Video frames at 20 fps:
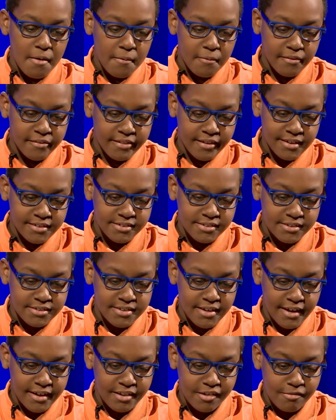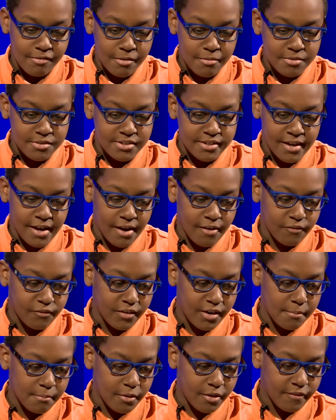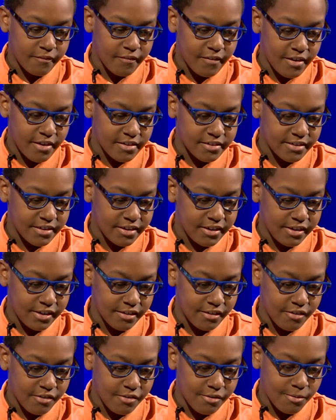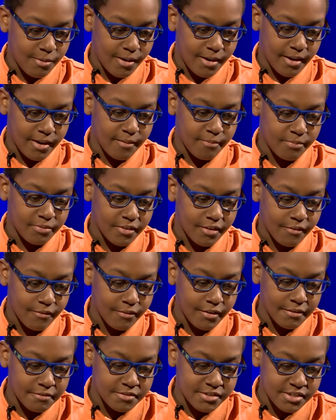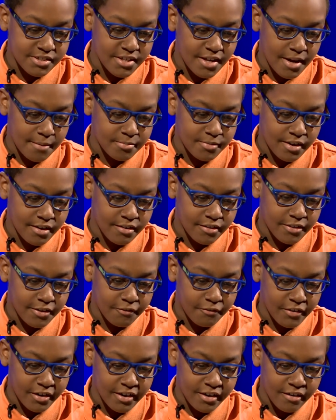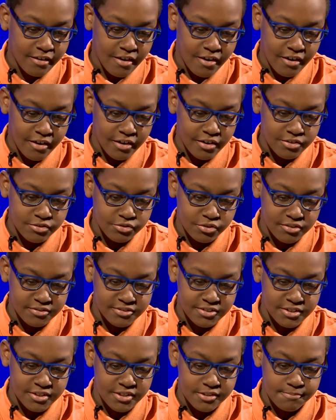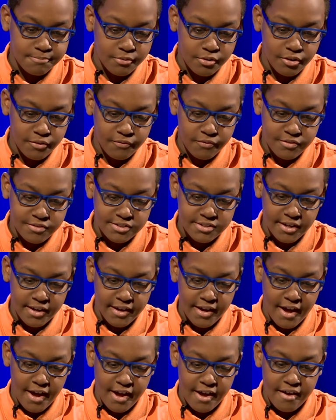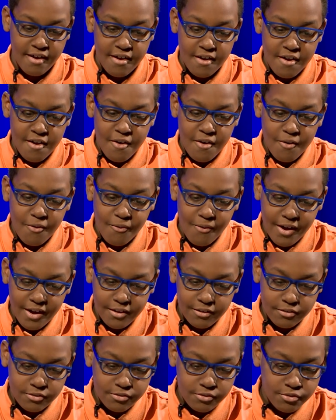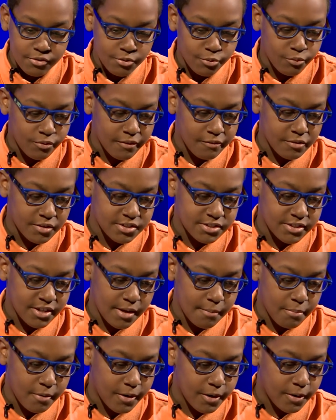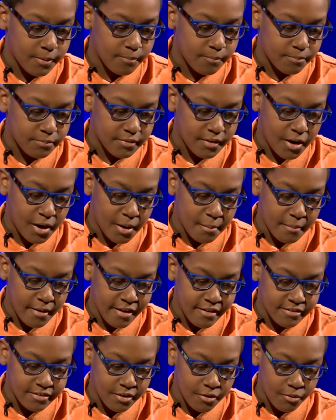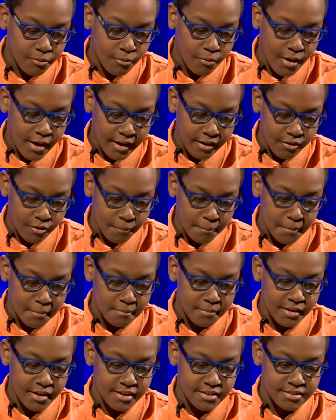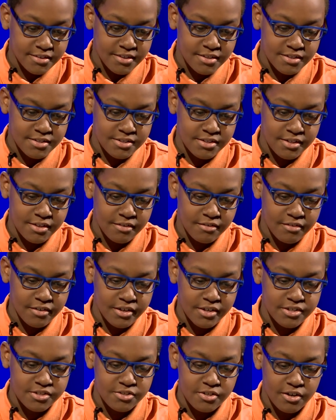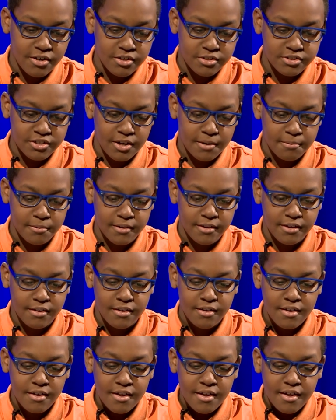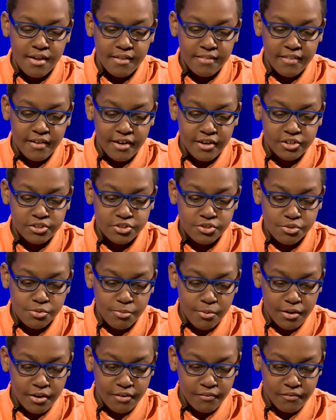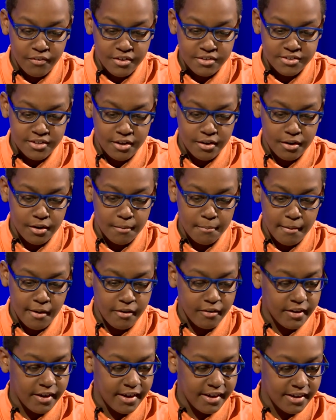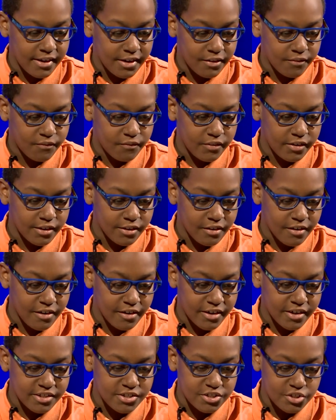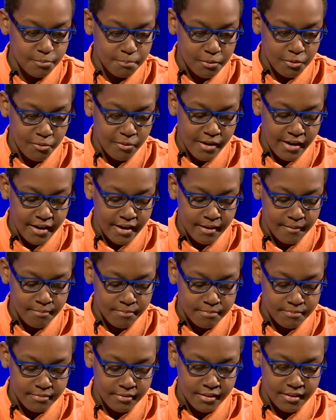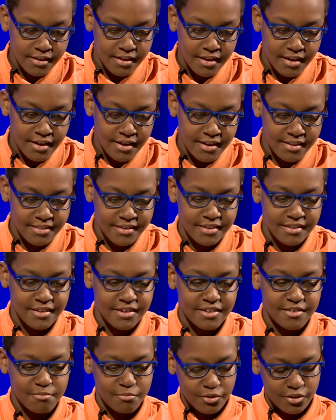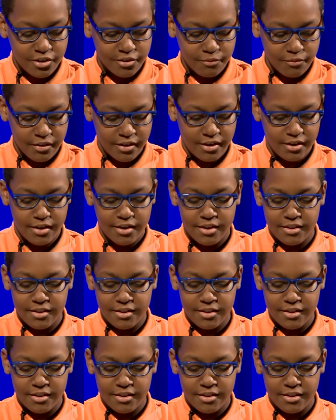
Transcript: Well, that's exactly what we see at Rainbow Falls in Hilo, Hawaii. We've just hopped out of the rented car and drove to this beautiful site at Wailuku River State Park. Our mouths are wide open because the scenery is jaw-dropping. There are two waterfalls that are about 80 feet long and super wide. And then there's more to read.